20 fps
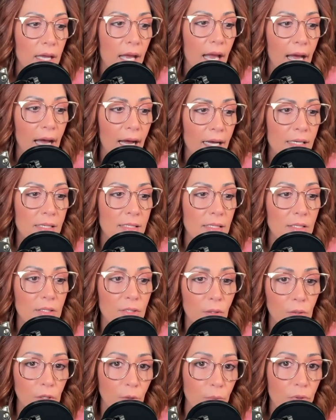as a
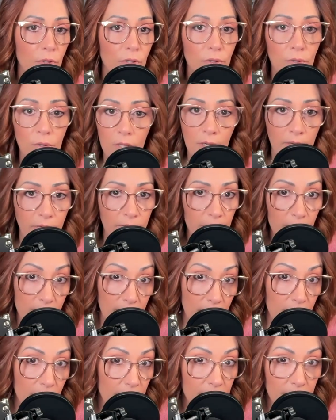solopreneur, it feels
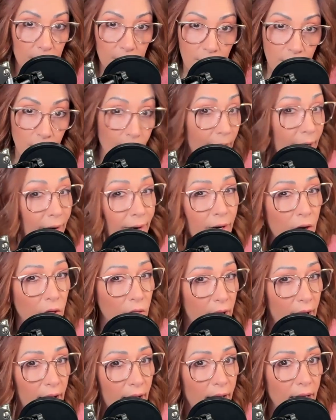like you're just wearing all the
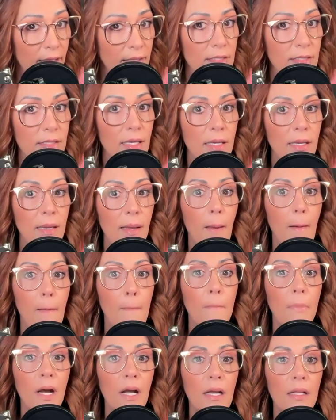hats.
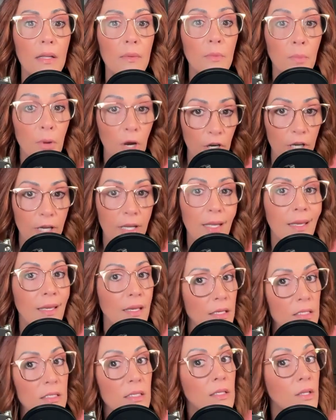But marketing
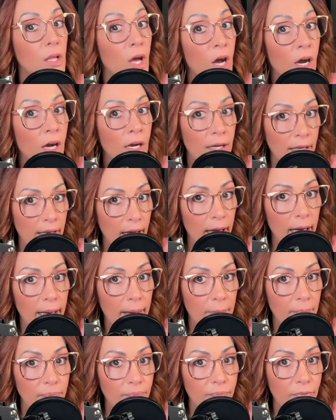is a long
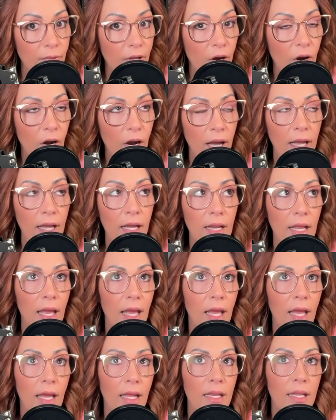game. All right.
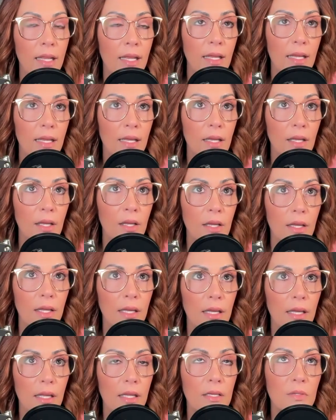And
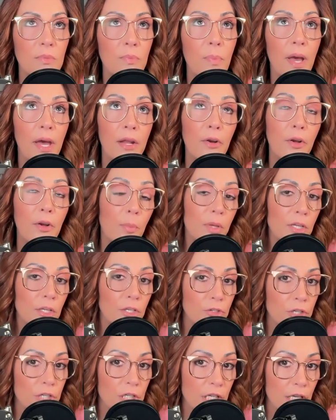it is better to be
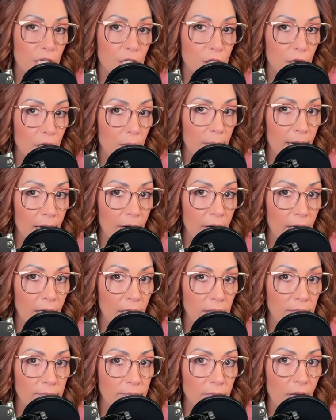strategic about
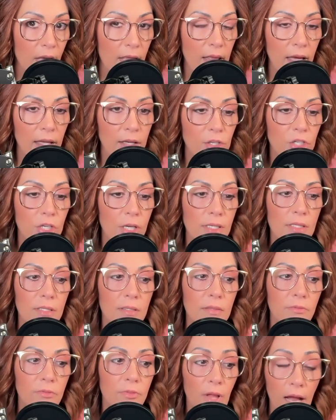it than
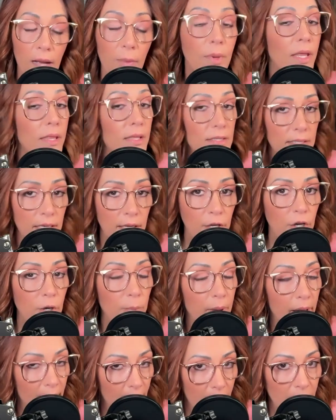just flying by the seat of your
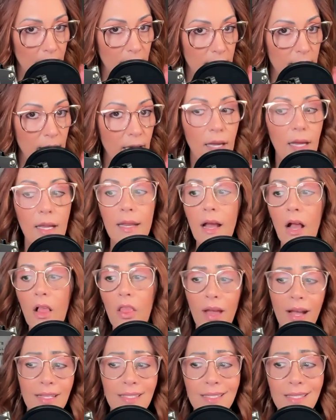pants. Now,
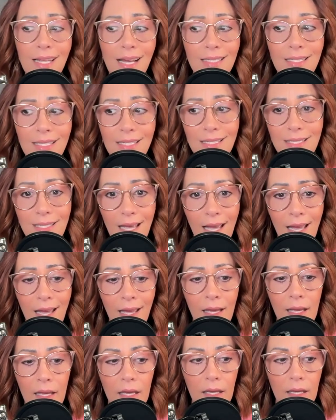that's not to
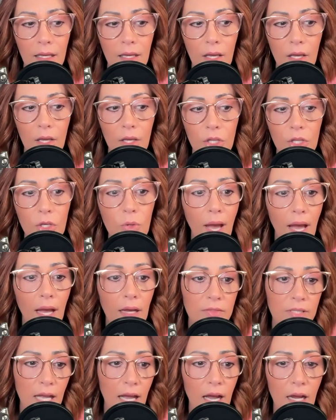say you
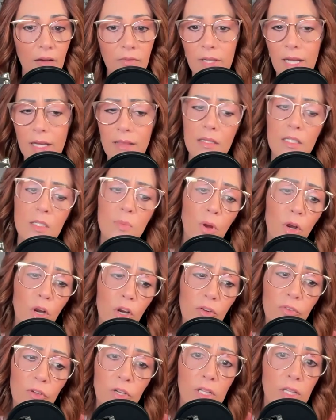have to have like this
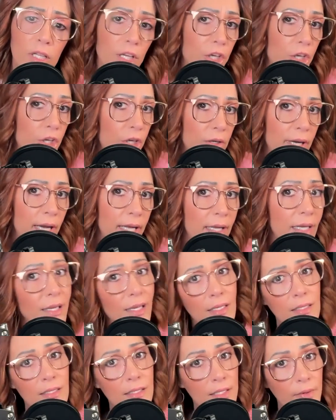perfectly curated
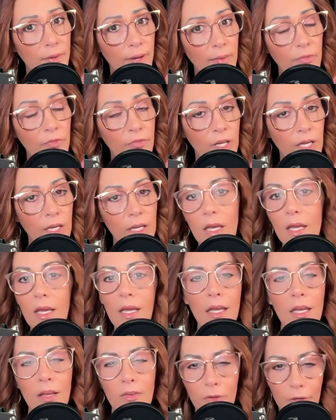Instagram feed.
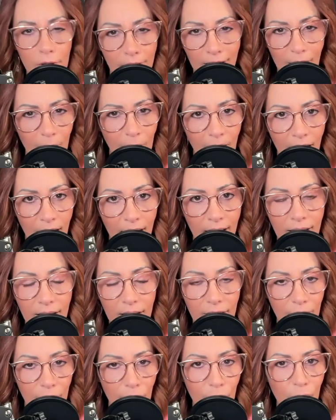If you look at mine,
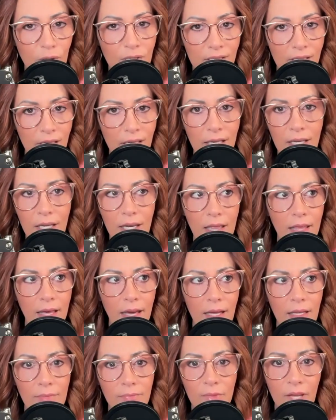you'll see
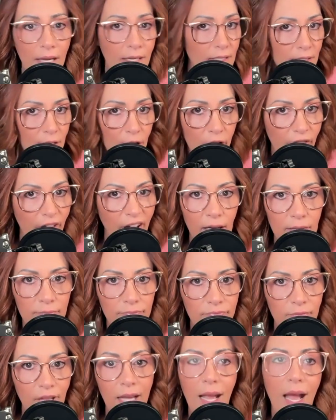that that is not that.
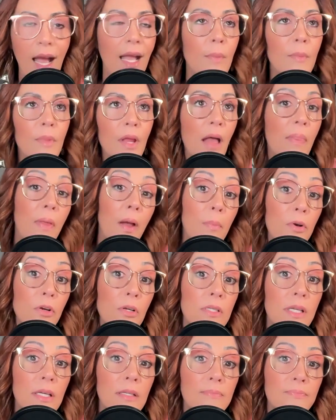Like I am not that
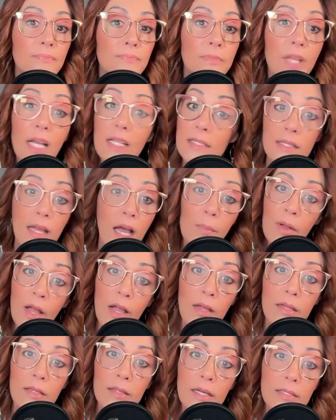person. That's not
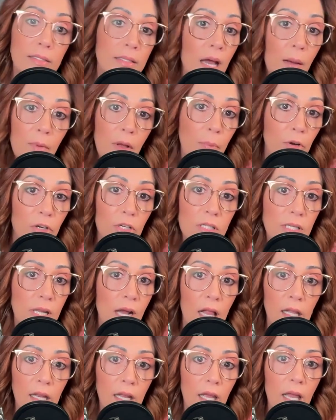my
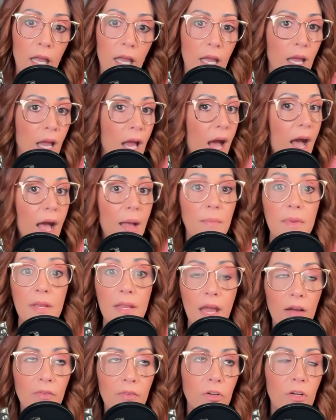personality. I'm
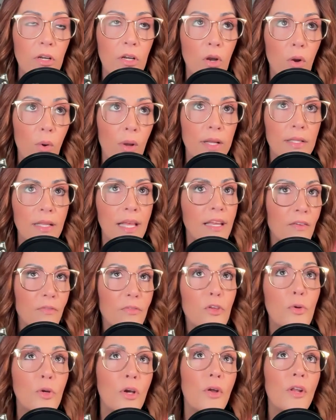never going, like if
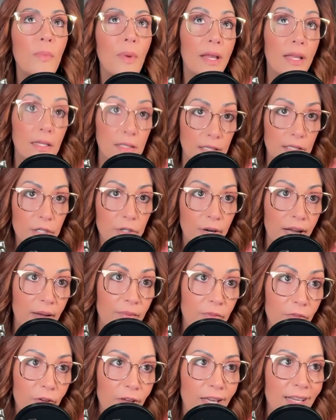you go to my Instagram
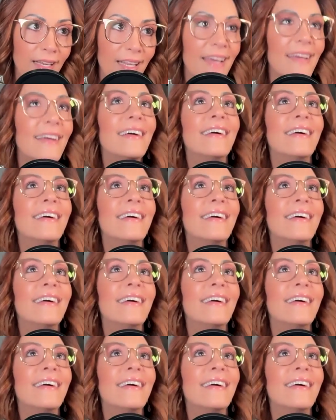feed